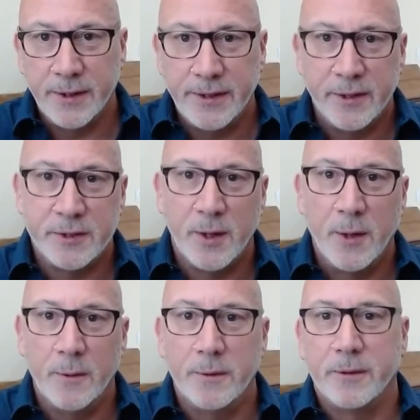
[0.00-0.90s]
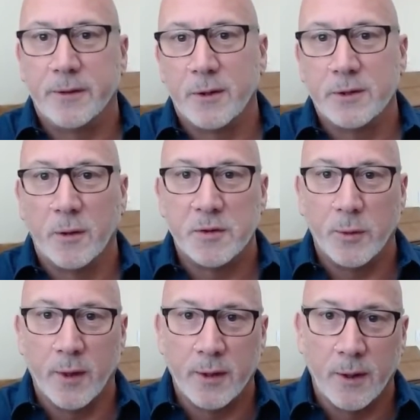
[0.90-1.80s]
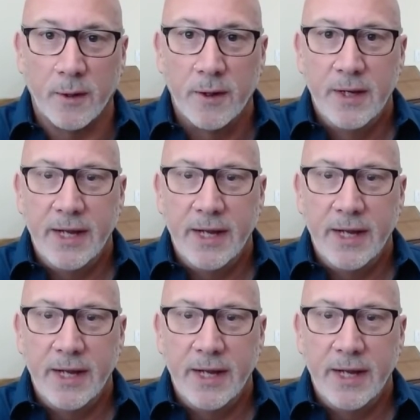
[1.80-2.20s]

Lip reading: you need to show your social worker